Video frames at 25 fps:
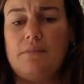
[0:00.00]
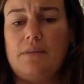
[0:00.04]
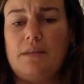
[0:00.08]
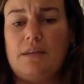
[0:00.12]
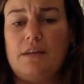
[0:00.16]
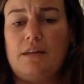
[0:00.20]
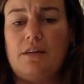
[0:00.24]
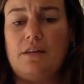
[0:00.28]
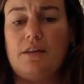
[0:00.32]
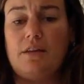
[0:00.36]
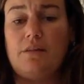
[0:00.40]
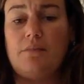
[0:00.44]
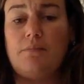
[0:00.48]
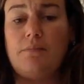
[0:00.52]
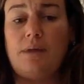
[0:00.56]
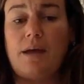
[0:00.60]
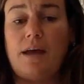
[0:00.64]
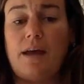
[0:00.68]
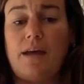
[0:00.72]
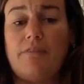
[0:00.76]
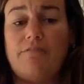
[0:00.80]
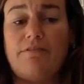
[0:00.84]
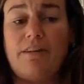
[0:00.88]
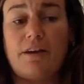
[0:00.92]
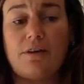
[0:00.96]
either
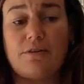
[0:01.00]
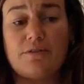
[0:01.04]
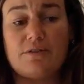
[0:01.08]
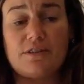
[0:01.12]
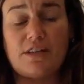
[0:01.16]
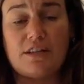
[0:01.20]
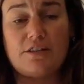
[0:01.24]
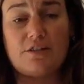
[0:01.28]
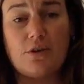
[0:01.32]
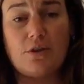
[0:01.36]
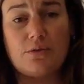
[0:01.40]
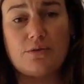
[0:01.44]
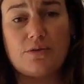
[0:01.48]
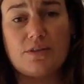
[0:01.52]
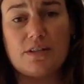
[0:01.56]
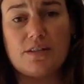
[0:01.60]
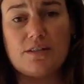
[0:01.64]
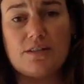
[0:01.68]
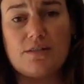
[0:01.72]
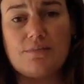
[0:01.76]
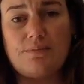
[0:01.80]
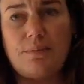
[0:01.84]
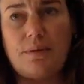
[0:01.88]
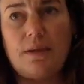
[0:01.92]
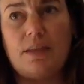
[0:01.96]
by
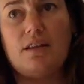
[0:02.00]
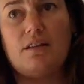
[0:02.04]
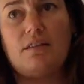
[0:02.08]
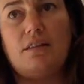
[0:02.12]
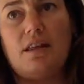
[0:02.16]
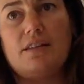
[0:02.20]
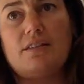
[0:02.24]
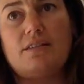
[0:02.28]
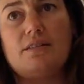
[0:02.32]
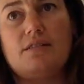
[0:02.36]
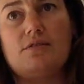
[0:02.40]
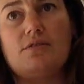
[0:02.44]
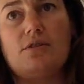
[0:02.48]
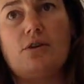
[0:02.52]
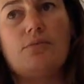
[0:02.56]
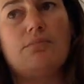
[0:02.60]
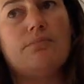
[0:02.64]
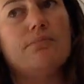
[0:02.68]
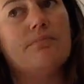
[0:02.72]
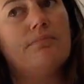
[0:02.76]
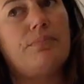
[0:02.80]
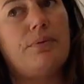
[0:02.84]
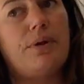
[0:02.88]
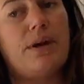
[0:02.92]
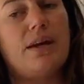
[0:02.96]
phagocytosis, by the
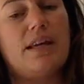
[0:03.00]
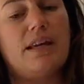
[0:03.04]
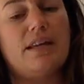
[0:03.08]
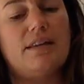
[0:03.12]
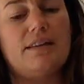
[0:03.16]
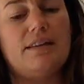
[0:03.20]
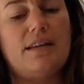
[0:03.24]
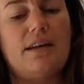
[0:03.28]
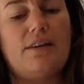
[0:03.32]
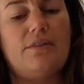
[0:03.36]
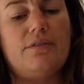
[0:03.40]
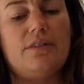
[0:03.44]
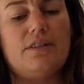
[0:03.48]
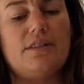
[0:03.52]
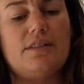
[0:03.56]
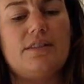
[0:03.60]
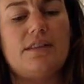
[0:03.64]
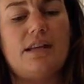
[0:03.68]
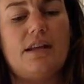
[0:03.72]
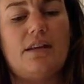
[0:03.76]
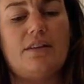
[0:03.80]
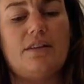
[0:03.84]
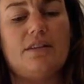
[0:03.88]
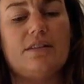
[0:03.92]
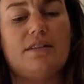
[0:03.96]
lysosome breaking down the
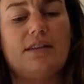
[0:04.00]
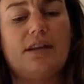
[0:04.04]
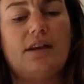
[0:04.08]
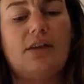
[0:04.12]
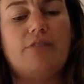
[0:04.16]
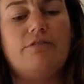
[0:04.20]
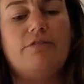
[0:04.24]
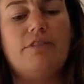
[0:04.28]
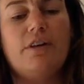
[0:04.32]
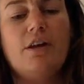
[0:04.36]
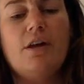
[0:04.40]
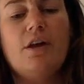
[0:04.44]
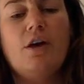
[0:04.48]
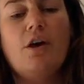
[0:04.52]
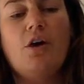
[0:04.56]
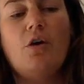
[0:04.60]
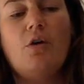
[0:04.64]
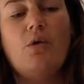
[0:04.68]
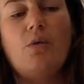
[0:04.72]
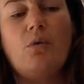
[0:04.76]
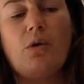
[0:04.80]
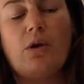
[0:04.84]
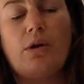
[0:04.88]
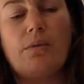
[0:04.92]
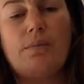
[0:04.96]
cell itself,
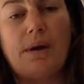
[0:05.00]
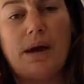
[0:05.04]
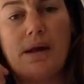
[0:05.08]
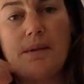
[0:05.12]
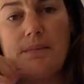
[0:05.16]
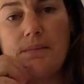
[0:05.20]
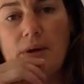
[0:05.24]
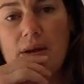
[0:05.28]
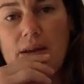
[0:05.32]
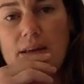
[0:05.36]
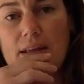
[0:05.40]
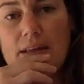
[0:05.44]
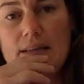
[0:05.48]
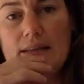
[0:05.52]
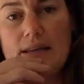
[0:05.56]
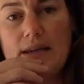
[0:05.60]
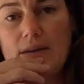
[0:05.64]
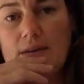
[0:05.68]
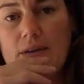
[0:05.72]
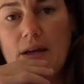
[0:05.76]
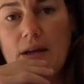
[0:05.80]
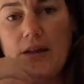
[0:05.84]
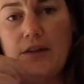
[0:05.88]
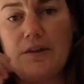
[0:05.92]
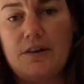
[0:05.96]
or by breaking
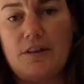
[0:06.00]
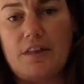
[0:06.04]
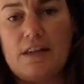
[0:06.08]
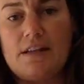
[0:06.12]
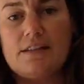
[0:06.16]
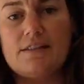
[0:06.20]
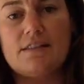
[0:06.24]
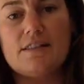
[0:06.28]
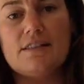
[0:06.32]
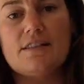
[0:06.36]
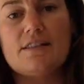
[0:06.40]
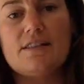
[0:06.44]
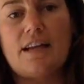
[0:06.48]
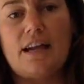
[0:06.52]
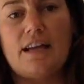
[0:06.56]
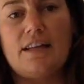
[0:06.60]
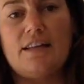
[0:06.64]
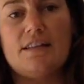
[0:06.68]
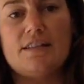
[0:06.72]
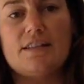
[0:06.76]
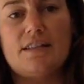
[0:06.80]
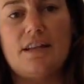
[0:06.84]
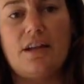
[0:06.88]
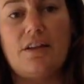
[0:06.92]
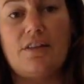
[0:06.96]
down other things inside
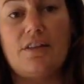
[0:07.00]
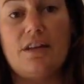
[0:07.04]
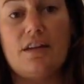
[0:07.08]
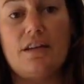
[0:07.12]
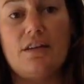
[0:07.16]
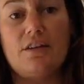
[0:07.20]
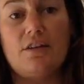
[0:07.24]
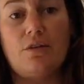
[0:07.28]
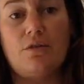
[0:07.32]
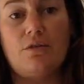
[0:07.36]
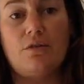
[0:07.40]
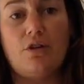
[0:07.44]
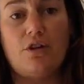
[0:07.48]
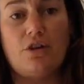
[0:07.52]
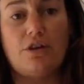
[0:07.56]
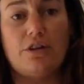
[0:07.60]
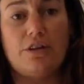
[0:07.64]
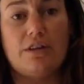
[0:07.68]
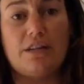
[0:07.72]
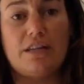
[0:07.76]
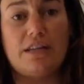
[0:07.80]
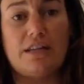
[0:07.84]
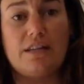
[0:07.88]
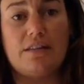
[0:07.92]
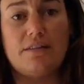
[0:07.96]
the cell that it no longer
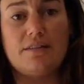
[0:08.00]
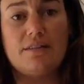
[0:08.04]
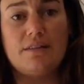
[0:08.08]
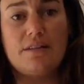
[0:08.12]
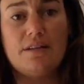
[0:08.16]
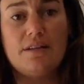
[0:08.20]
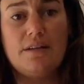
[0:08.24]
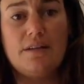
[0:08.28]
needs.